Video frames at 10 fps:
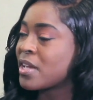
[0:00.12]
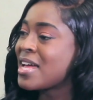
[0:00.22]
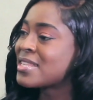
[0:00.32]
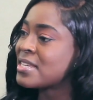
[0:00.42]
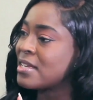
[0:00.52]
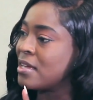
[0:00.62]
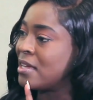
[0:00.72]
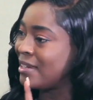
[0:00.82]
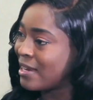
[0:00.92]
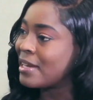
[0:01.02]
regard
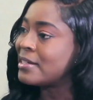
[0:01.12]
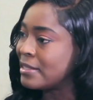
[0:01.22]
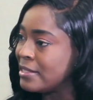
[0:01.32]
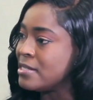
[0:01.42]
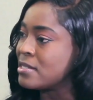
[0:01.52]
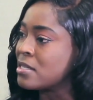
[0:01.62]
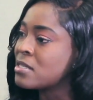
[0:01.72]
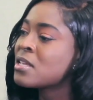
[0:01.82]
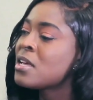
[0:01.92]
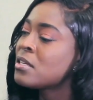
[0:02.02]
to land leases,